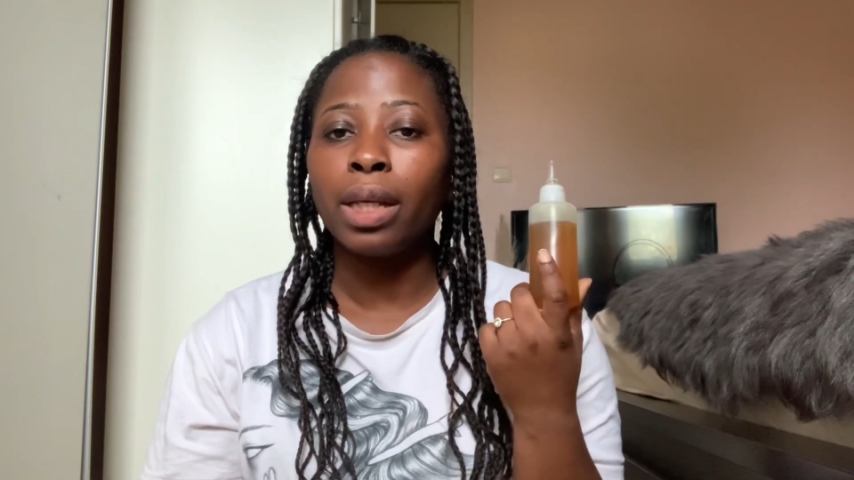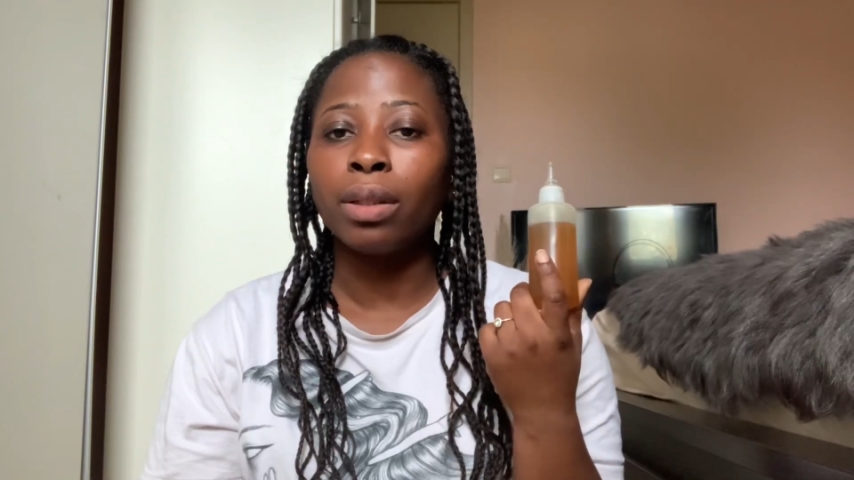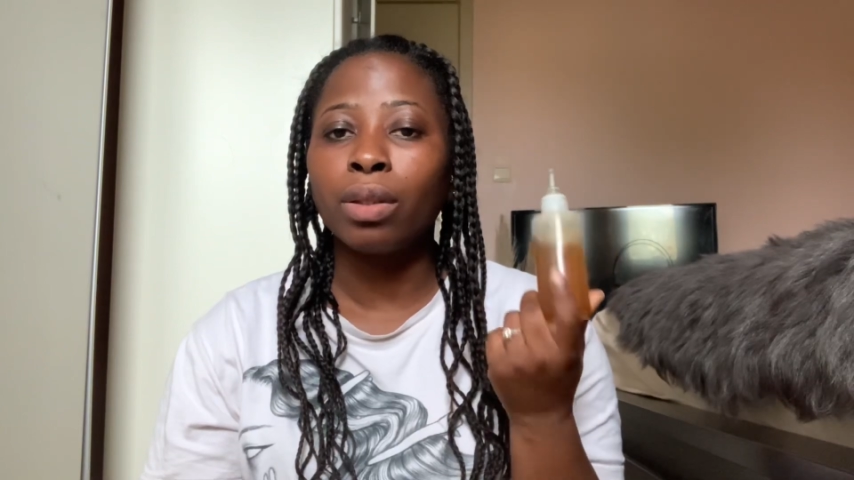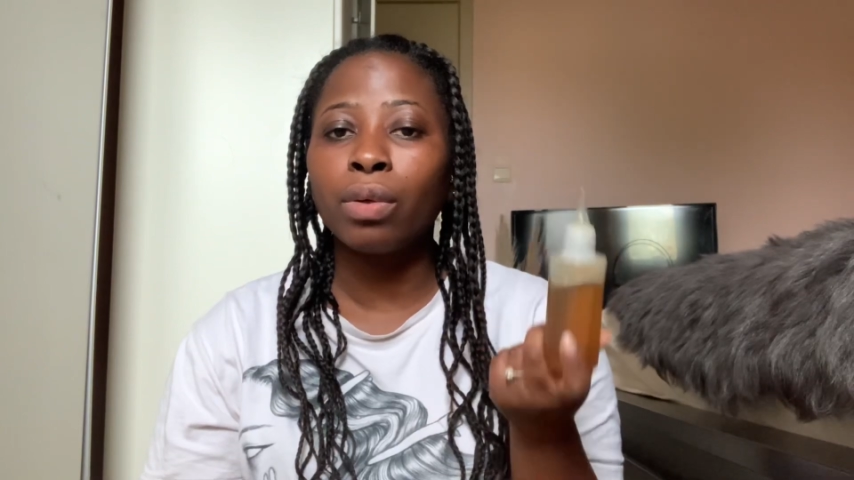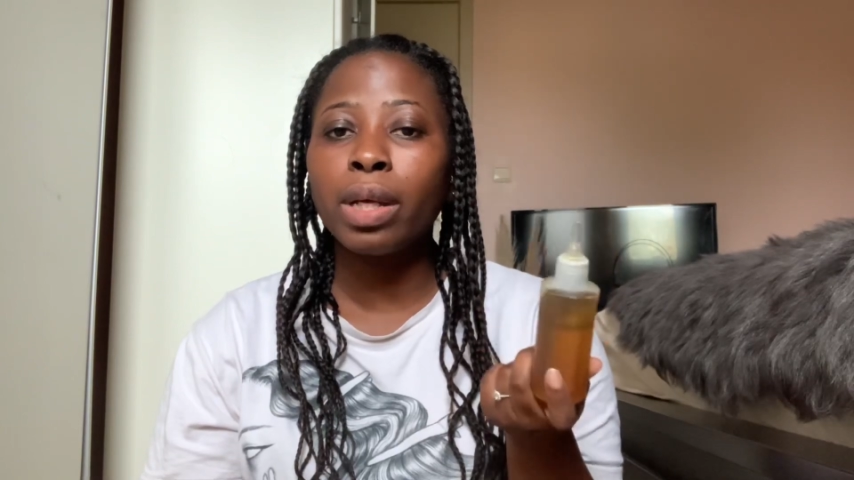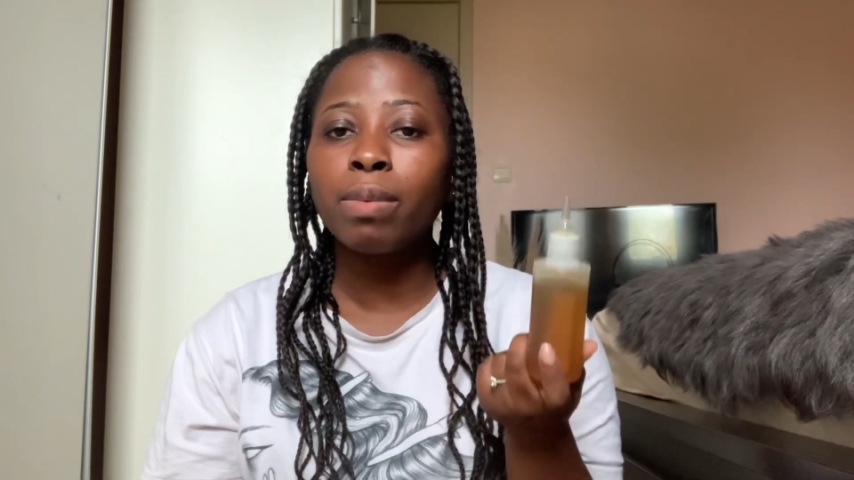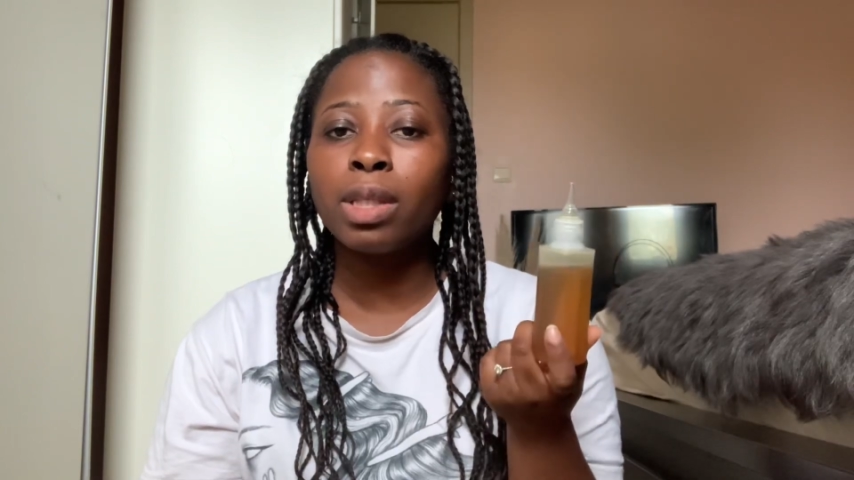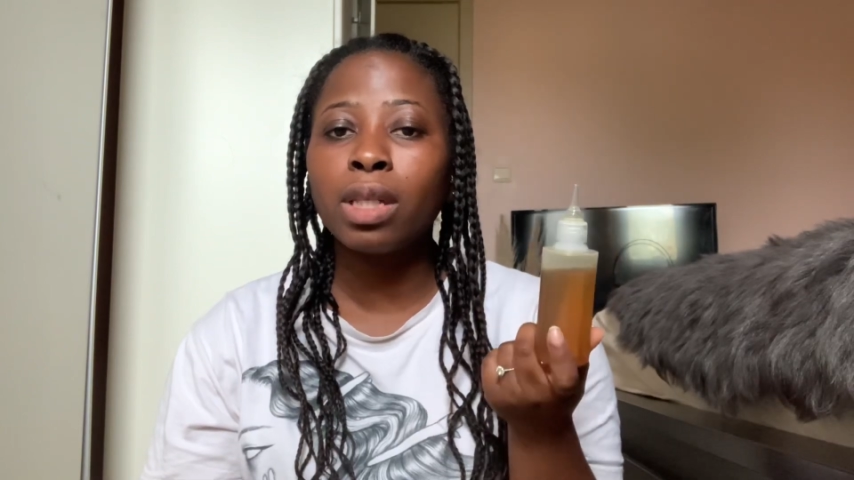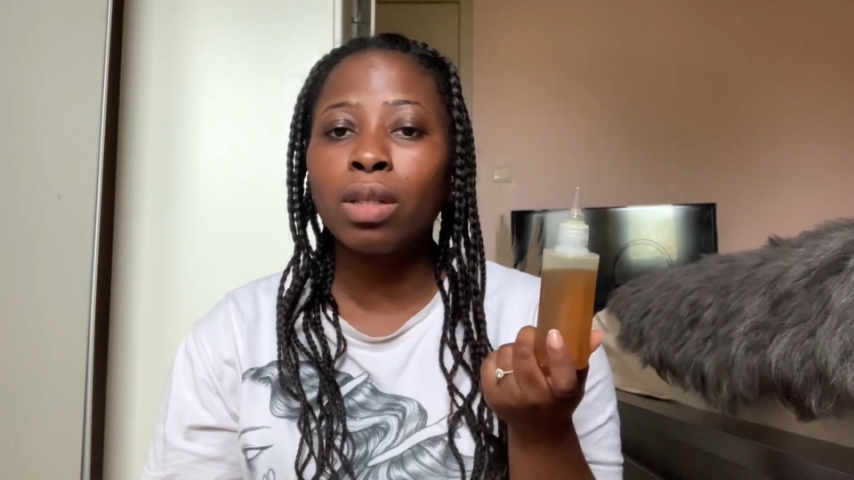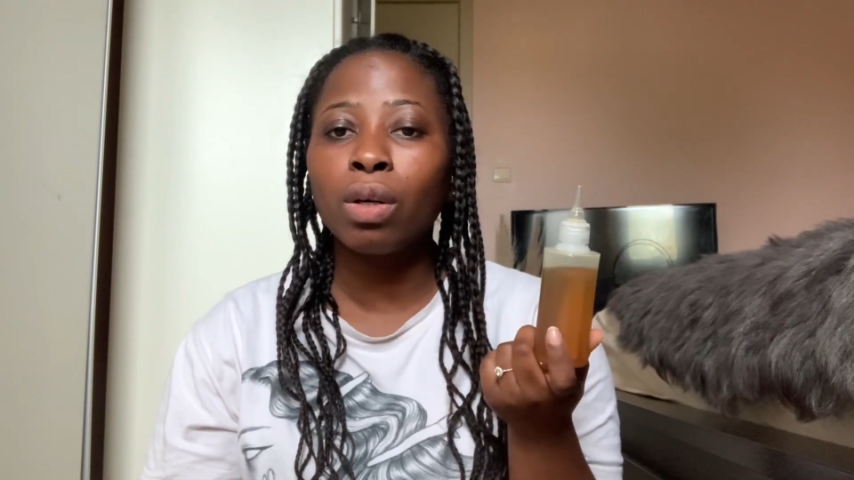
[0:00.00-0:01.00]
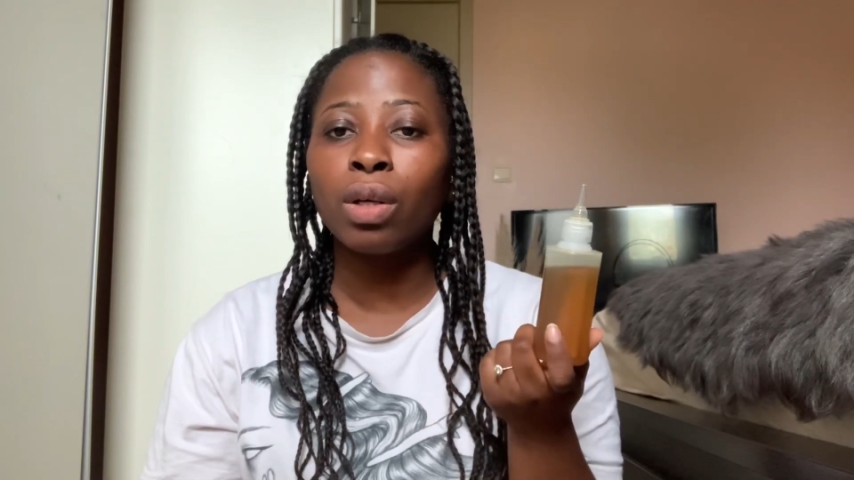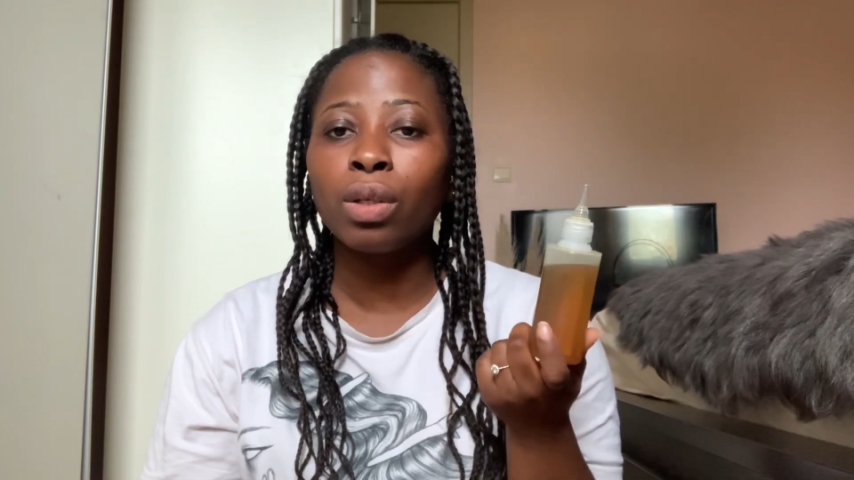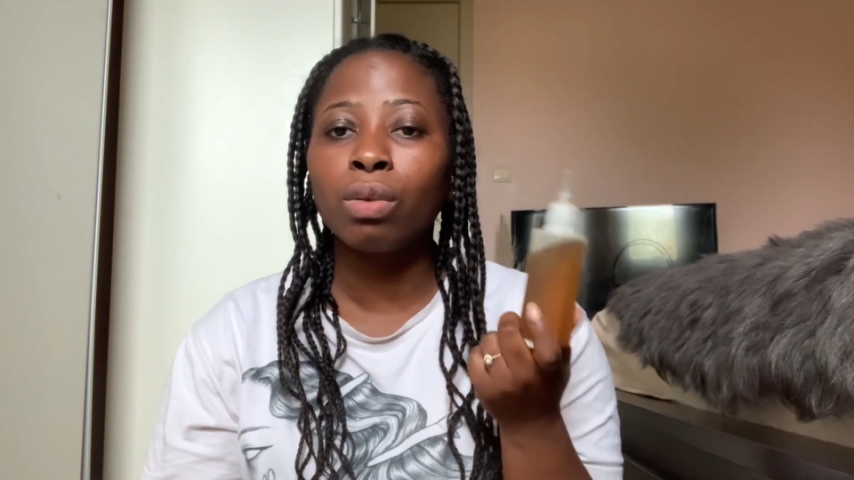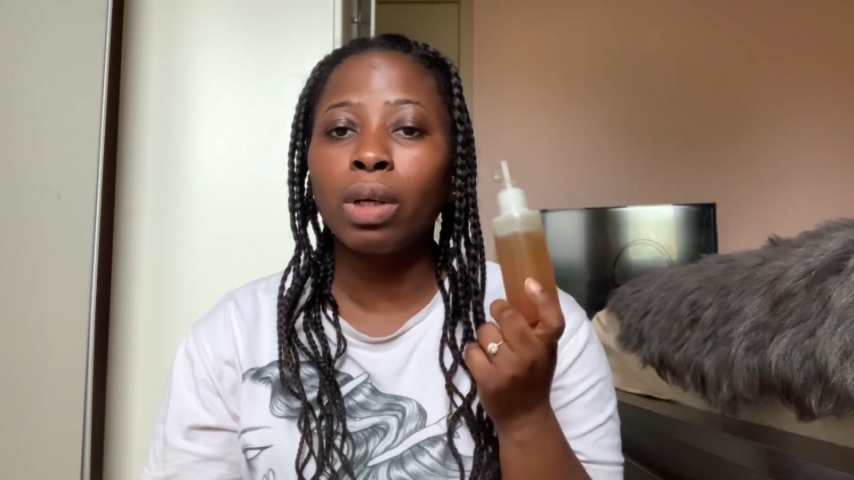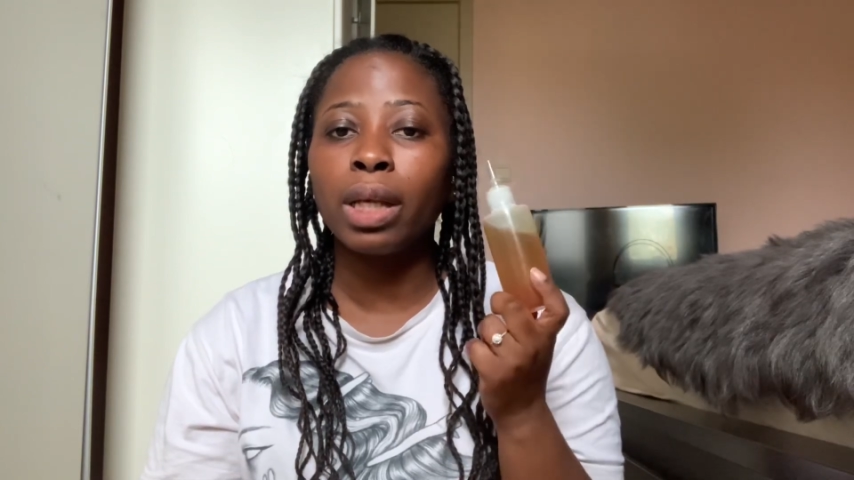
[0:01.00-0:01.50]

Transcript: and grapeseed oil,